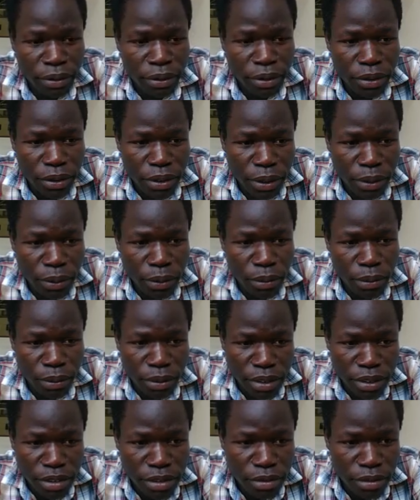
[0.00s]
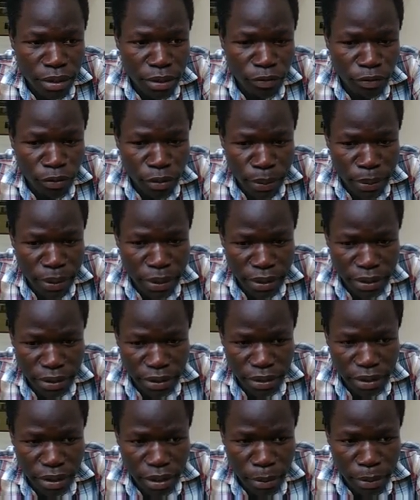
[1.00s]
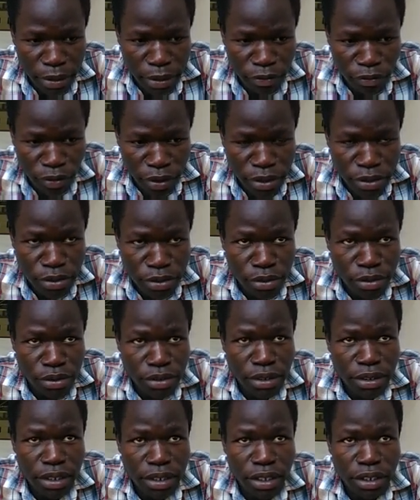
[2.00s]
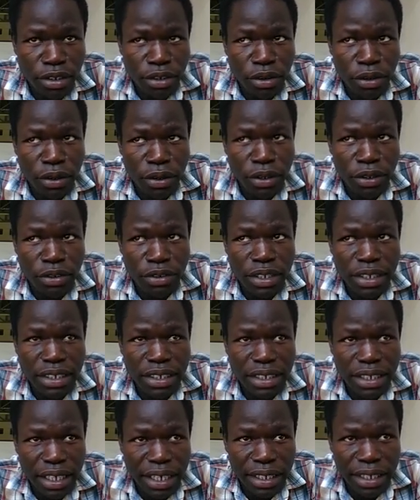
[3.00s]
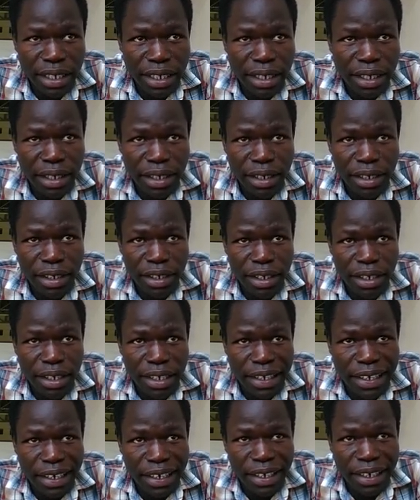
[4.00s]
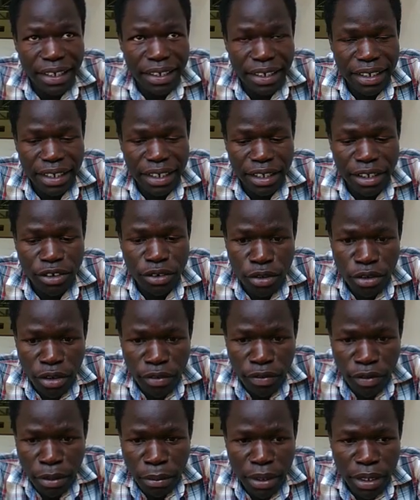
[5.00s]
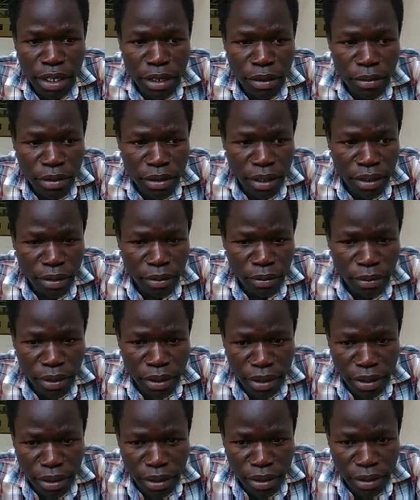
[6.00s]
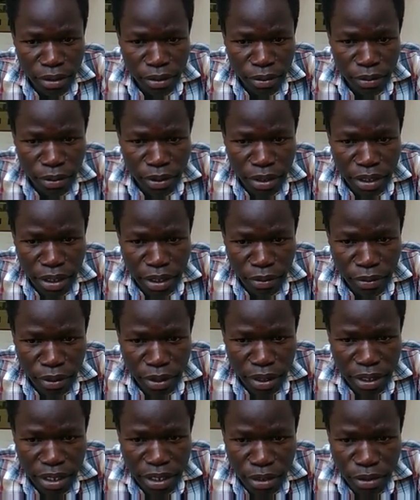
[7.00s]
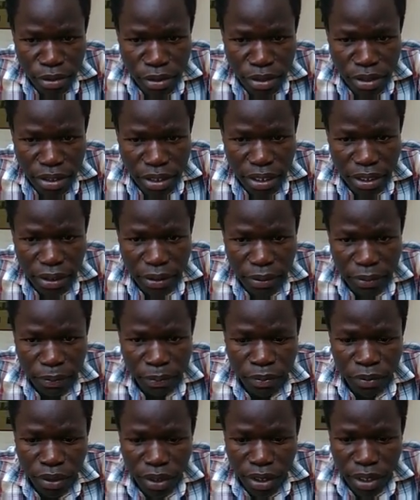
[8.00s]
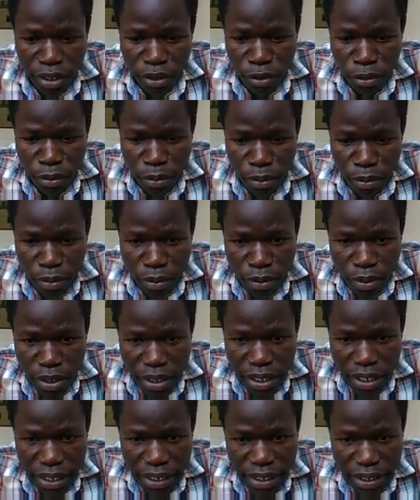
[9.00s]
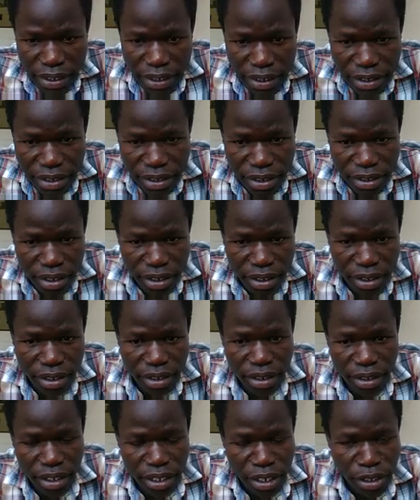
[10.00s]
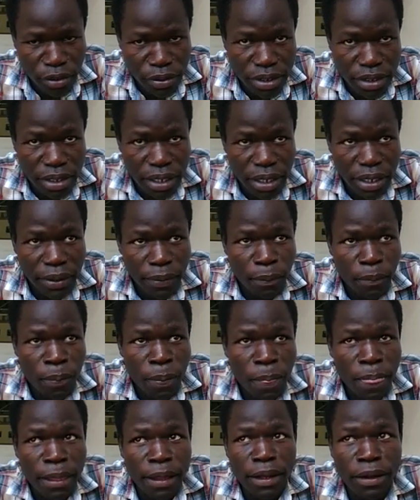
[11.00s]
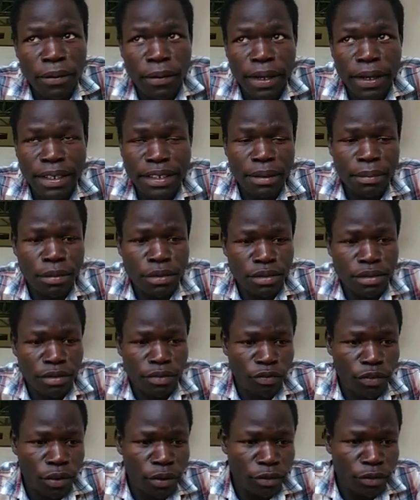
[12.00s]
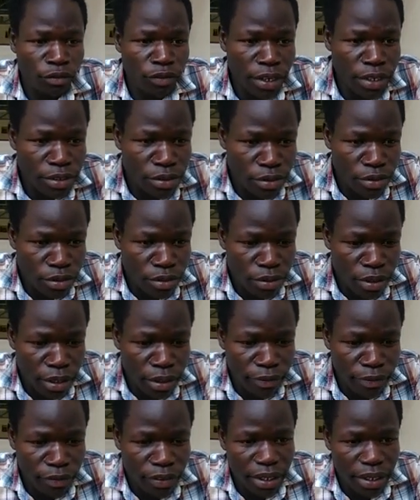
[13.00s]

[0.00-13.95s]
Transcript: Now this one, formulas, functions, you just enter. Like you even begin with an equal sign. Now you click like this equal sign. Now examples of functions, we have